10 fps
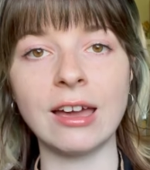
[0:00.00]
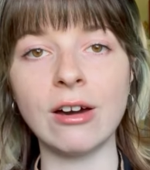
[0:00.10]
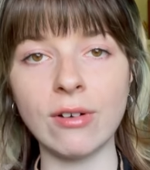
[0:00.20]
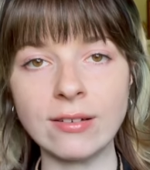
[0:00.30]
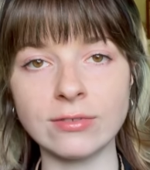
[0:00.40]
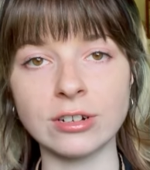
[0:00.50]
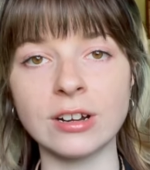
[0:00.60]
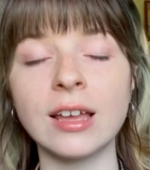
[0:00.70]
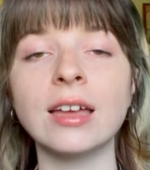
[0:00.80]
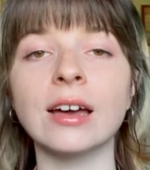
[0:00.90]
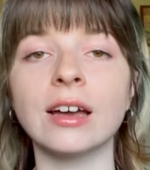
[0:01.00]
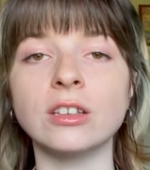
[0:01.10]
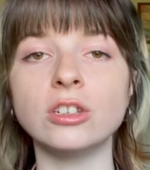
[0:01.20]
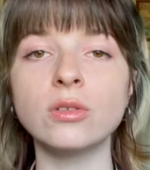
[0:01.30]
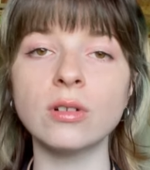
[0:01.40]
However, I
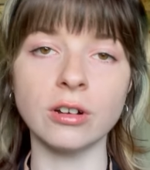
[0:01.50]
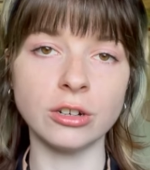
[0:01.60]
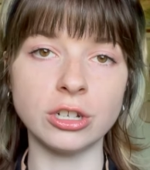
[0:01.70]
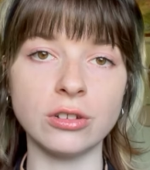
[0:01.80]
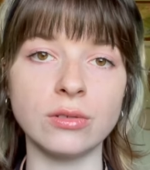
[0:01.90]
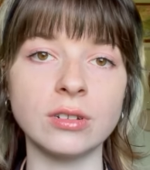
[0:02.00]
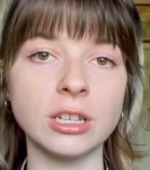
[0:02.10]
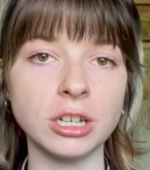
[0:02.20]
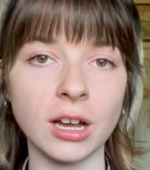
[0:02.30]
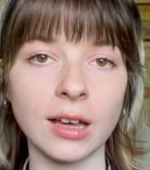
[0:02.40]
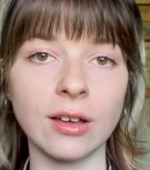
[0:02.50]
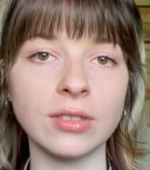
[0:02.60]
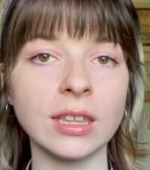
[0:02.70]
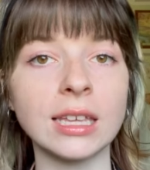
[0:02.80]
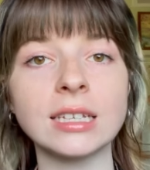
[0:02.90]
do urge you to check out
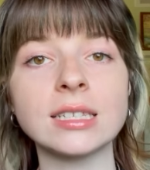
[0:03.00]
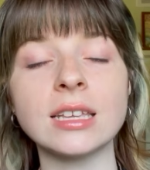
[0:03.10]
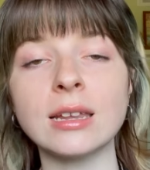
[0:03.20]
the links